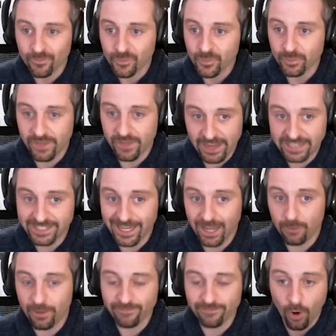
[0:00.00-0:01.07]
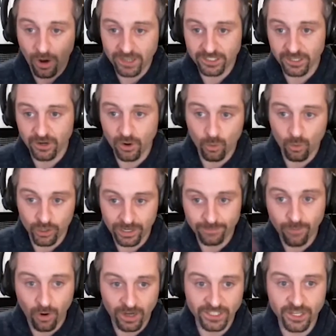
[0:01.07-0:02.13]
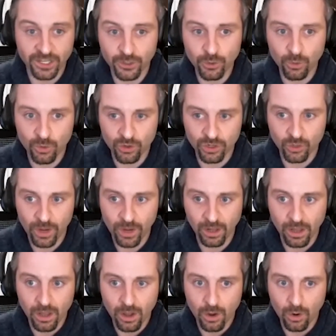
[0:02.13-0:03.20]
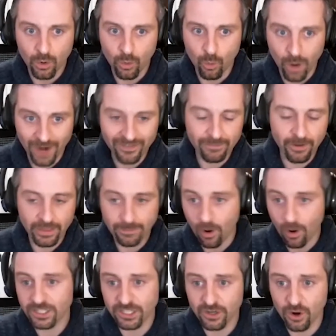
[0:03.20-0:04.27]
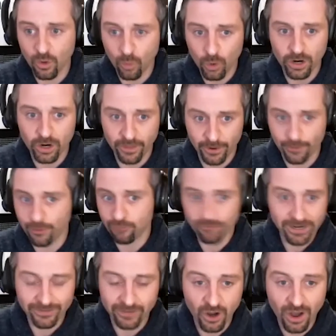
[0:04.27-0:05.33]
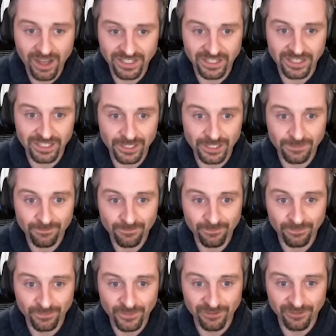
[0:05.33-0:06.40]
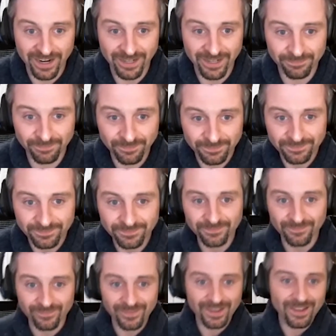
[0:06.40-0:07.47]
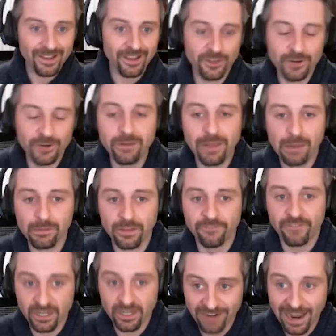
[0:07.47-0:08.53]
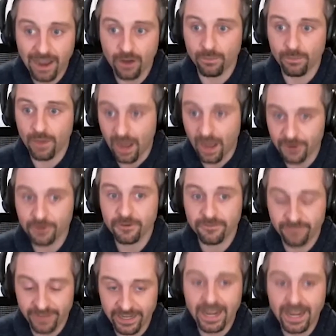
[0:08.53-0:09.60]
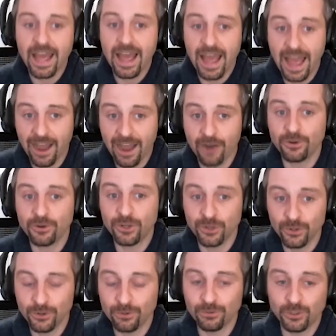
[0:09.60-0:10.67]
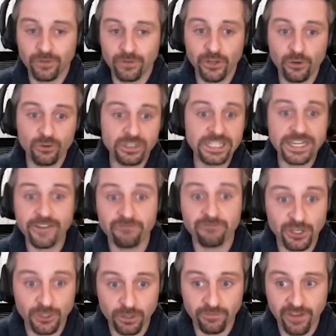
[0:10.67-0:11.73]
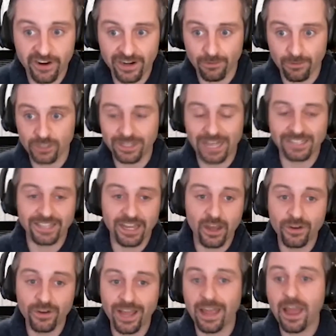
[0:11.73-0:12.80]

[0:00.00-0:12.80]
they say we have parts that don't work and parts that do work. Well, what if among the parts that don't work, there are 3 different causes, right? You need to be able to figure out on your feet how to sort of use differential variables that say, okay,